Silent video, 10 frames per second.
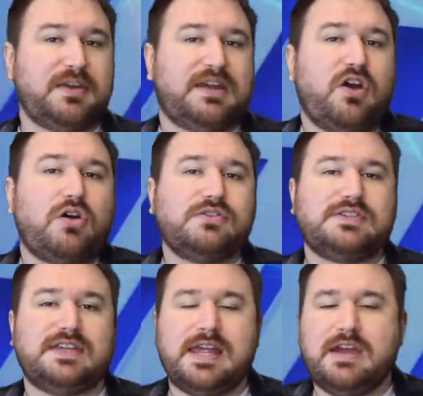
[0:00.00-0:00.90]
because
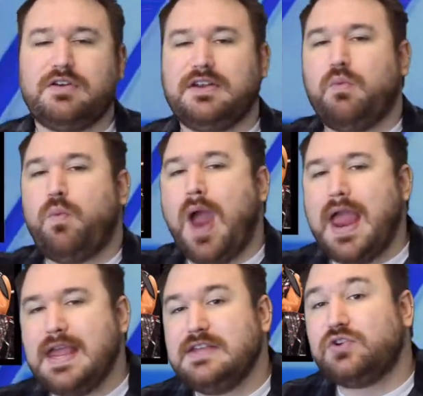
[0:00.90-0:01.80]
he's a heel and the
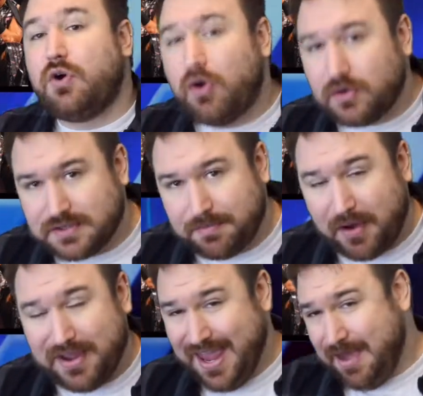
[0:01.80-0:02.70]
way he talked
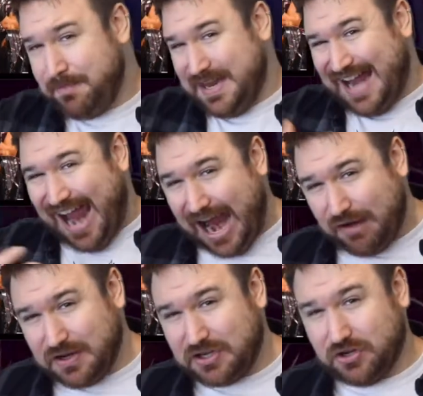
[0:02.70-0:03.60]
about it, being
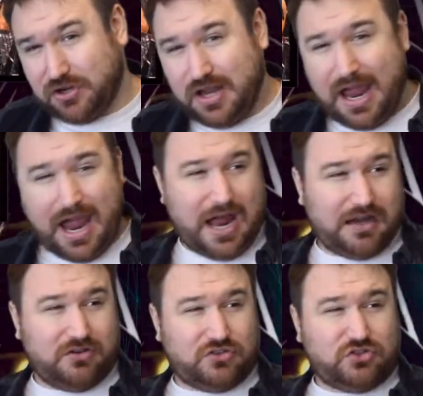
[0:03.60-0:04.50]
arrogant
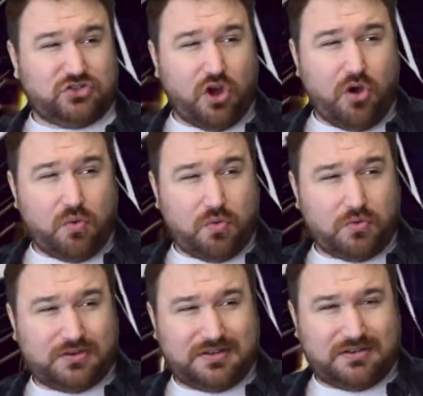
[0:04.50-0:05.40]
and so
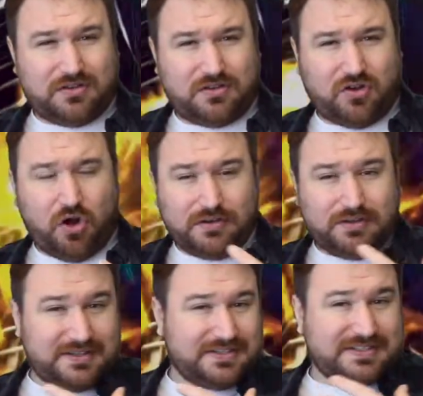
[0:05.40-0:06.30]

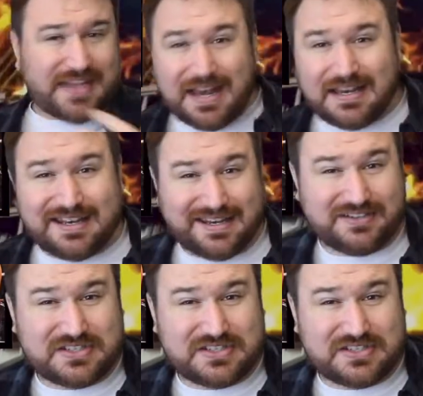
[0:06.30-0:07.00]
condescending